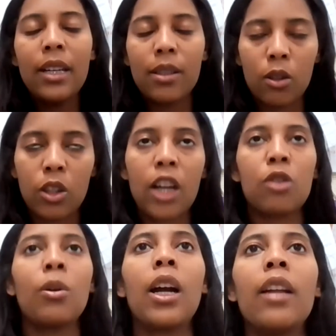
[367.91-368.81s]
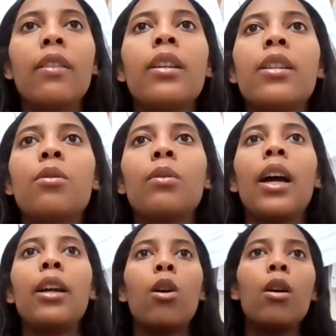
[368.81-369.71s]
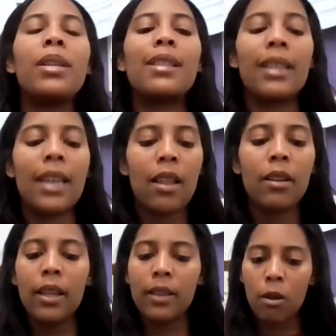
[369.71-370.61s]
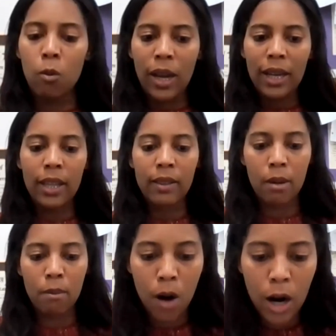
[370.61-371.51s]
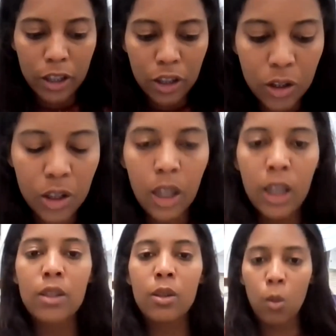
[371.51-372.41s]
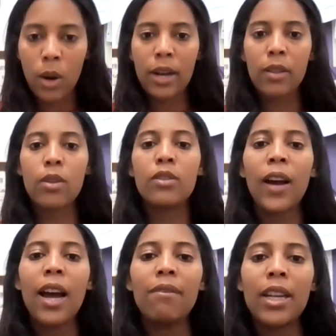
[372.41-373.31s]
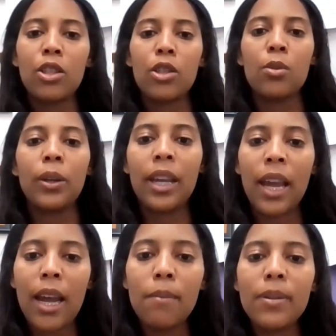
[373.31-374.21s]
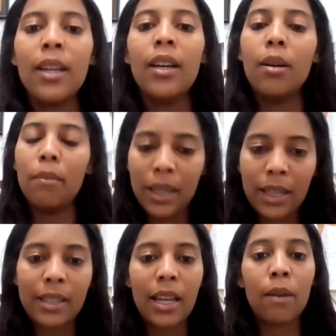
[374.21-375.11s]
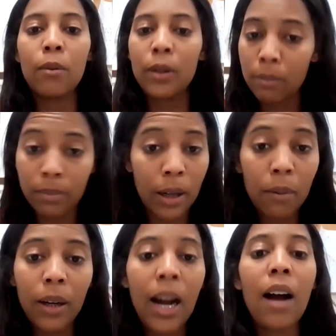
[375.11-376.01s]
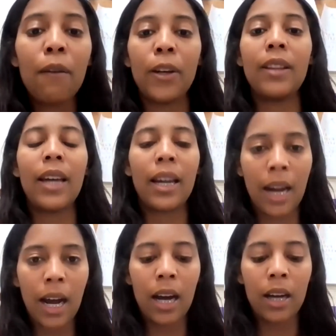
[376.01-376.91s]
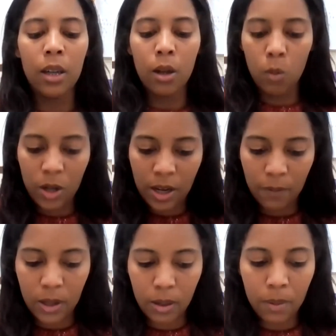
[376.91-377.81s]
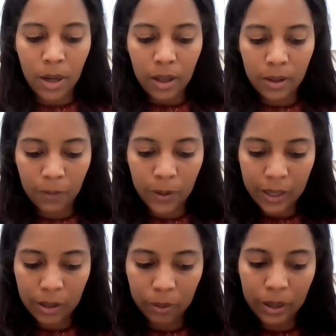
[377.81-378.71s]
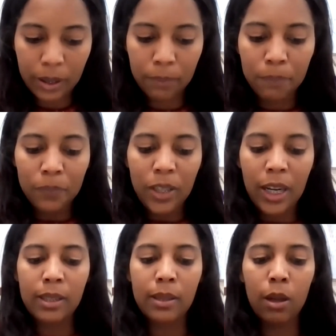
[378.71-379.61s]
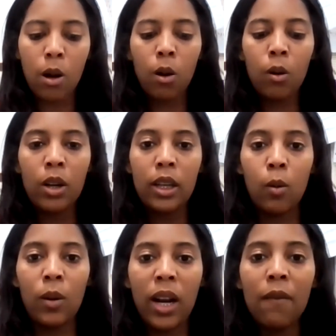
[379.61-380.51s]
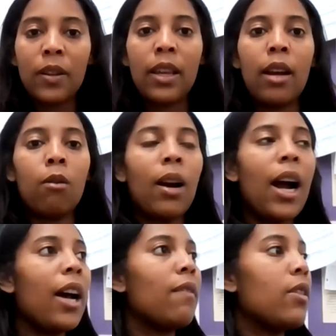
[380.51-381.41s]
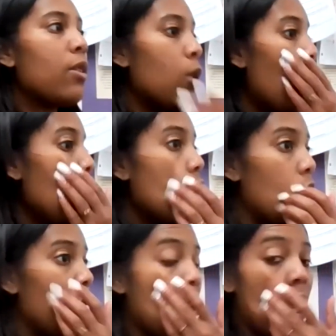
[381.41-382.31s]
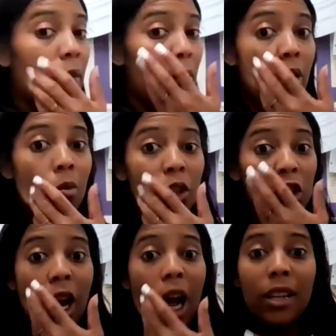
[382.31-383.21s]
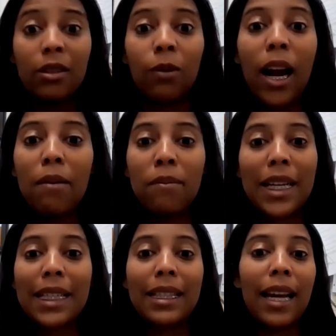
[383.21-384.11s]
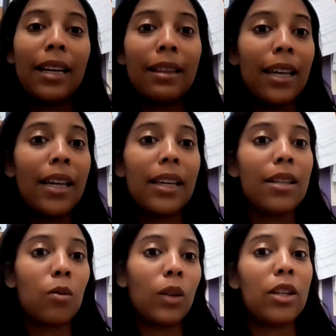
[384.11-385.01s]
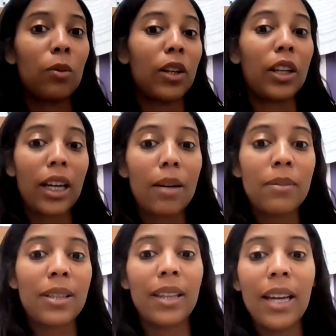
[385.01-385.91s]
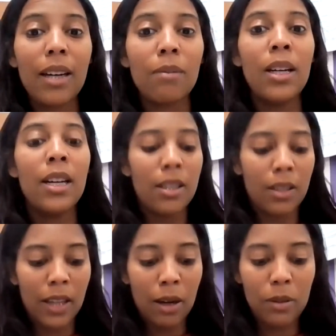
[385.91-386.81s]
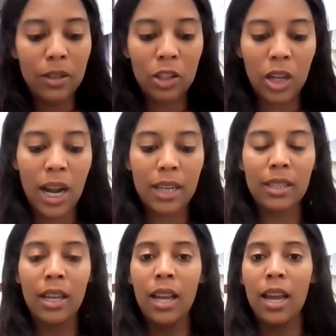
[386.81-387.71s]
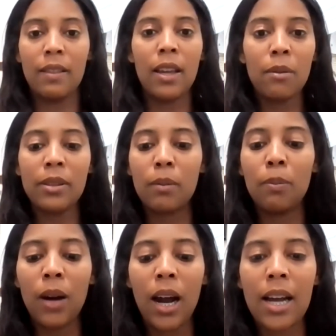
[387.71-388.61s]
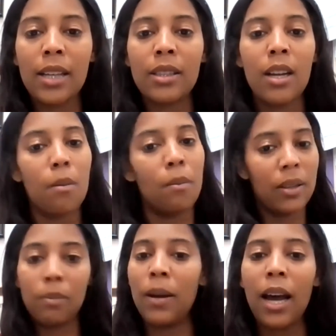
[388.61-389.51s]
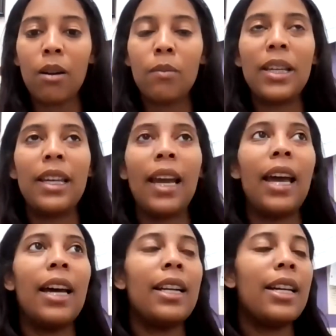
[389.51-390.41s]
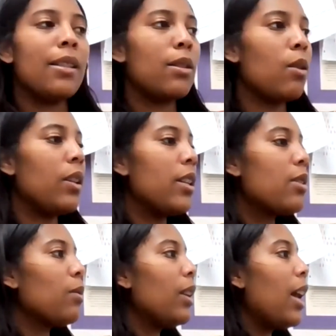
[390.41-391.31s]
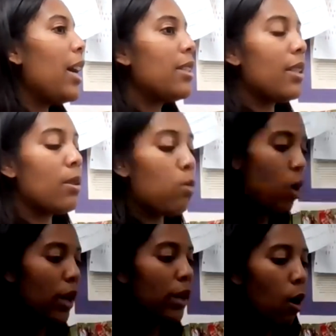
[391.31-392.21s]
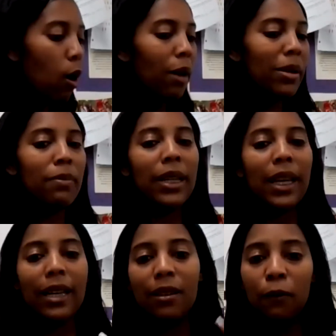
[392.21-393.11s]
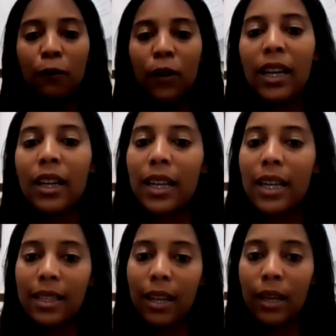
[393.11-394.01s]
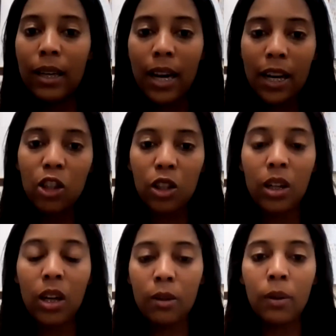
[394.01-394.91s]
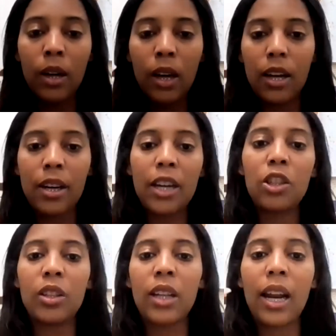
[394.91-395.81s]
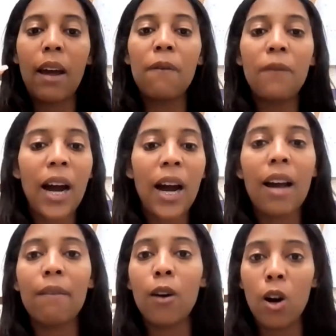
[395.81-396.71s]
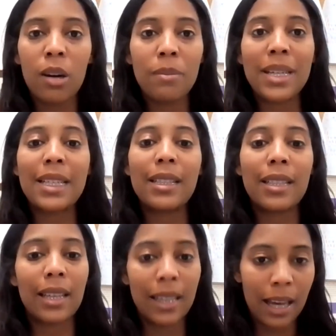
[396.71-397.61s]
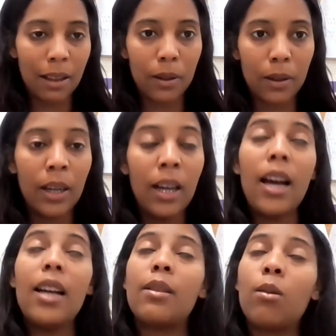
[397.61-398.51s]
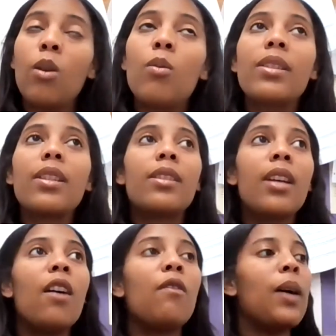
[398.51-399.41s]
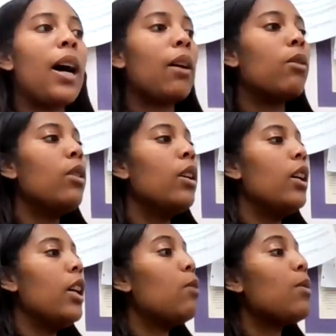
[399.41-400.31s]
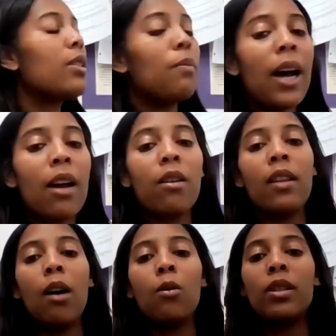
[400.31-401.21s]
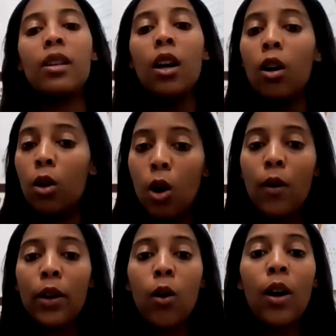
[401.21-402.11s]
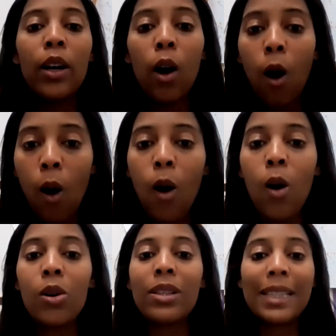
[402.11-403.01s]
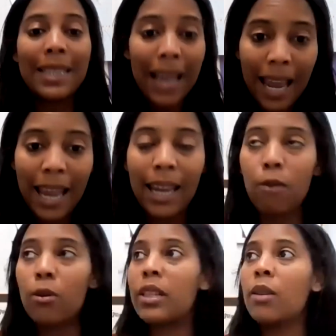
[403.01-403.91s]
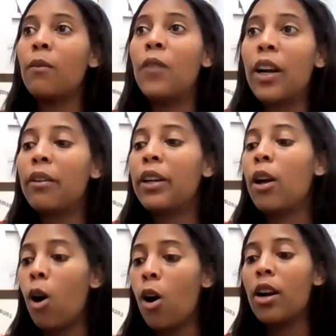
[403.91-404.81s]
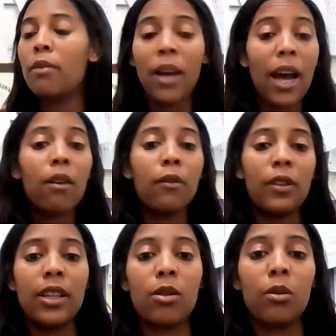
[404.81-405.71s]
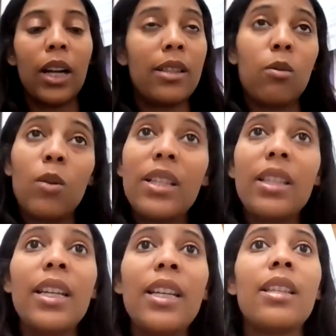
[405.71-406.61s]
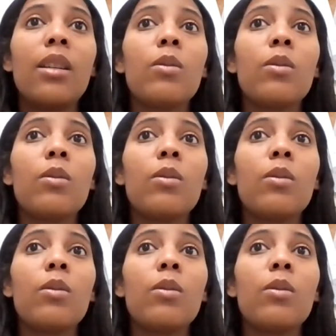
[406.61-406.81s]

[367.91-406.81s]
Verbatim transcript: So Joshua got the Israelite army together and they went and they marched to where those five nations were camped because they were they were confident that God would give them the victory. And so whenever they arrived, the soldiers, everyone was shocked, right? Because they didn't think the Israelites were going to come to them. So they were shocked and they were surprised but the battle began, and so the Israelites, one army, began to fight against a nation of uh, a nation that had five armies together. And so it was a tough battle. It was a battle that was going on all day. It was a very hard battle for the Israelites. It wasn't easy.